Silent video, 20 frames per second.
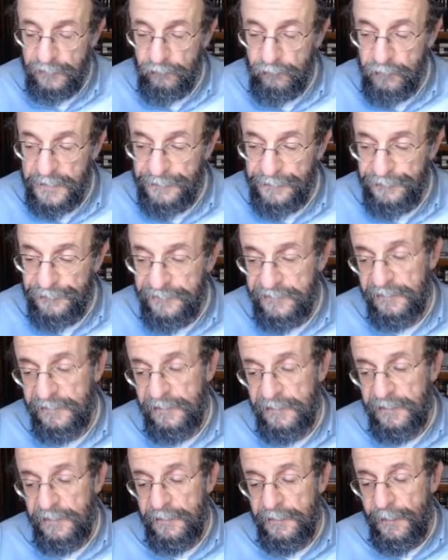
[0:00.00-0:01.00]
a rift
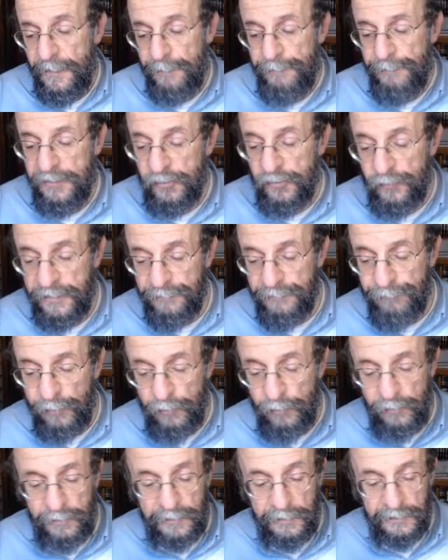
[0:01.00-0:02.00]
between
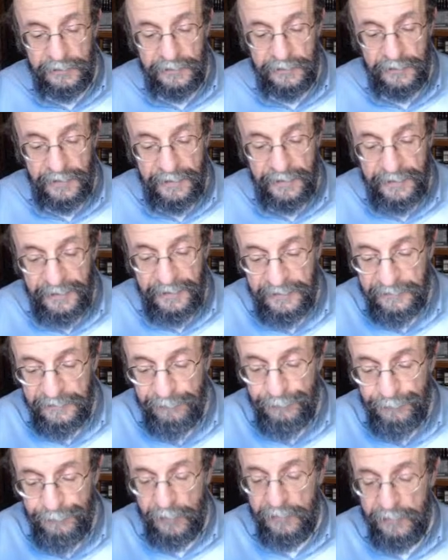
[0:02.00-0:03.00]
Paul
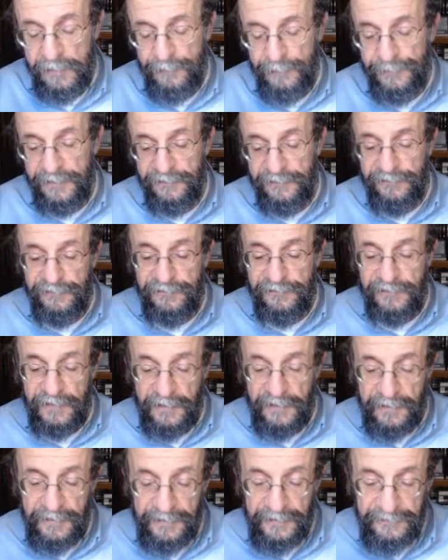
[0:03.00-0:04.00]
and Barnabas
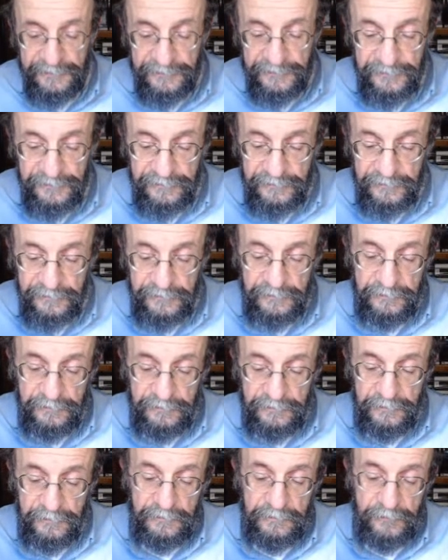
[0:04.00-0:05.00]
and
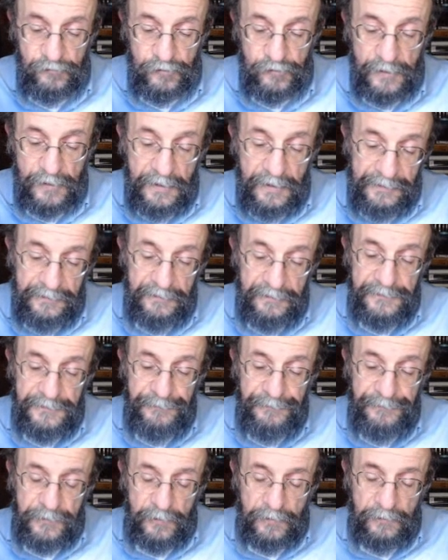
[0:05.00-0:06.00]
John,
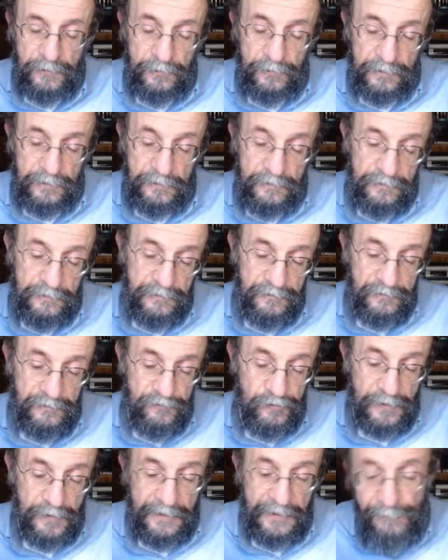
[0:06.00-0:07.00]
or
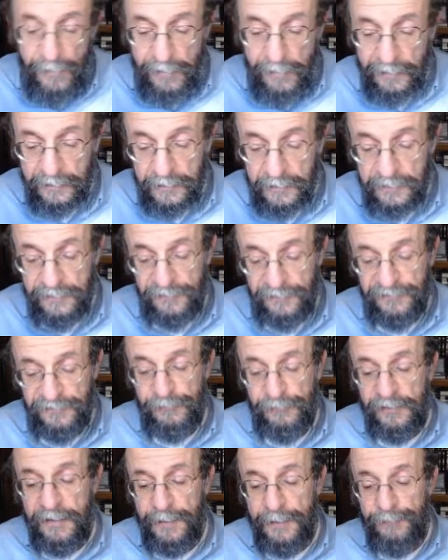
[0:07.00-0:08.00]
John Mark
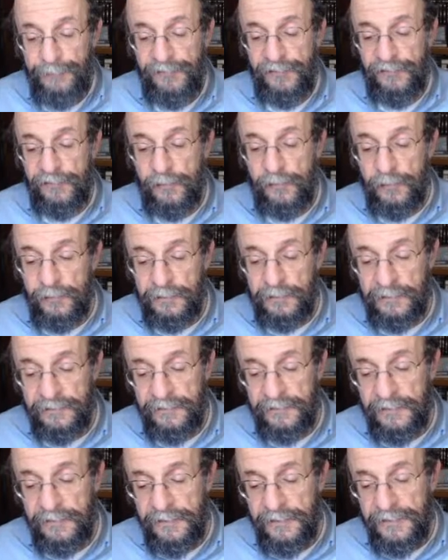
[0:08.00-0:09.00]
sometimes is called.